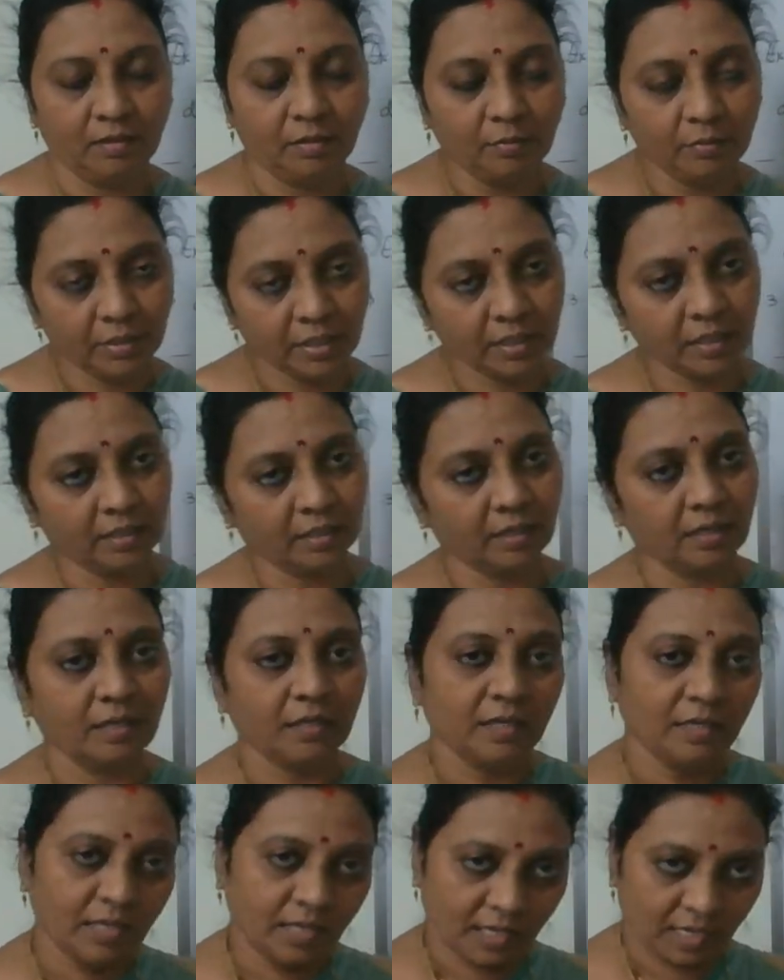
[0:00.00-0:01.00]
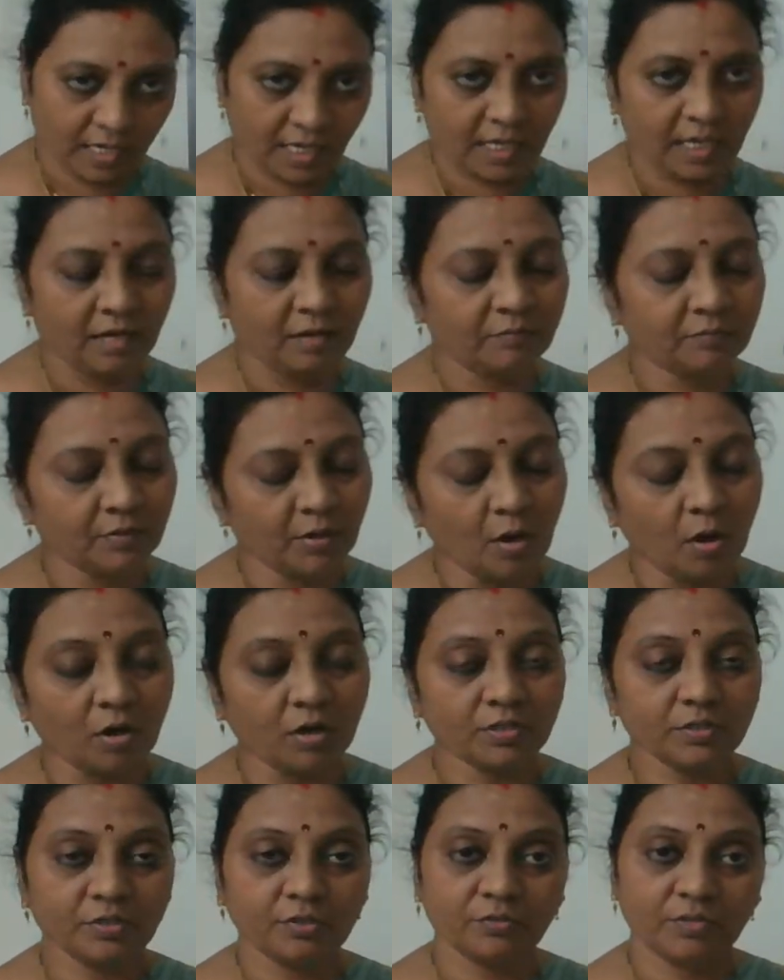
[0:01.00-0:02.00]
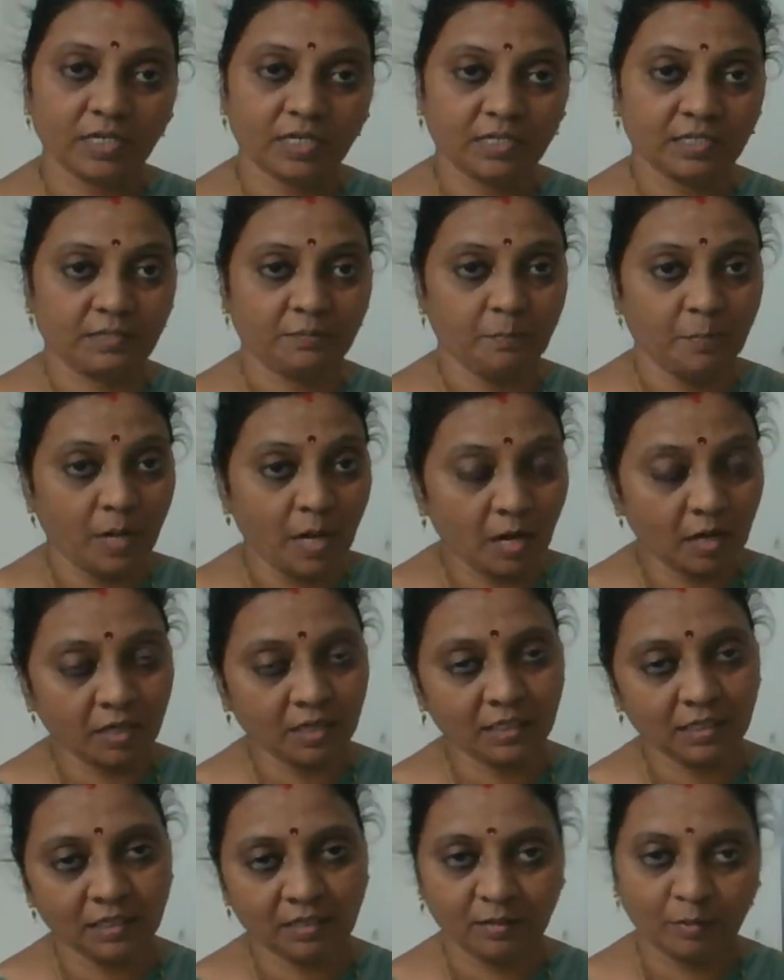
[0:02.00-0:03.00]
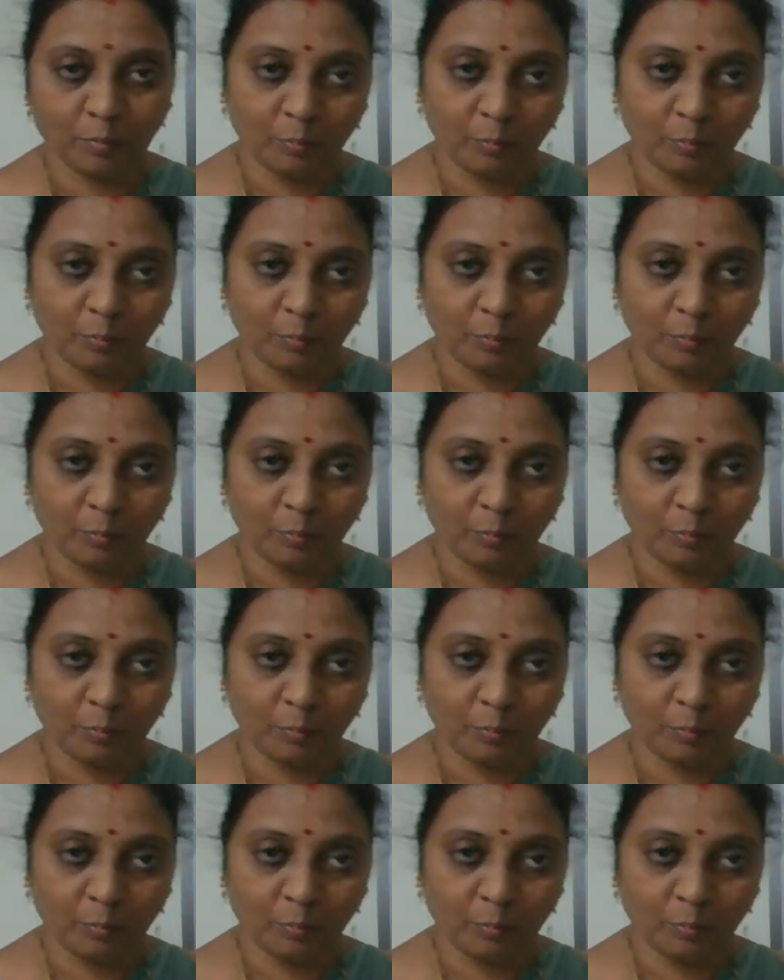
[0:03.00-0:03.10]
Okay, I have gone to that mall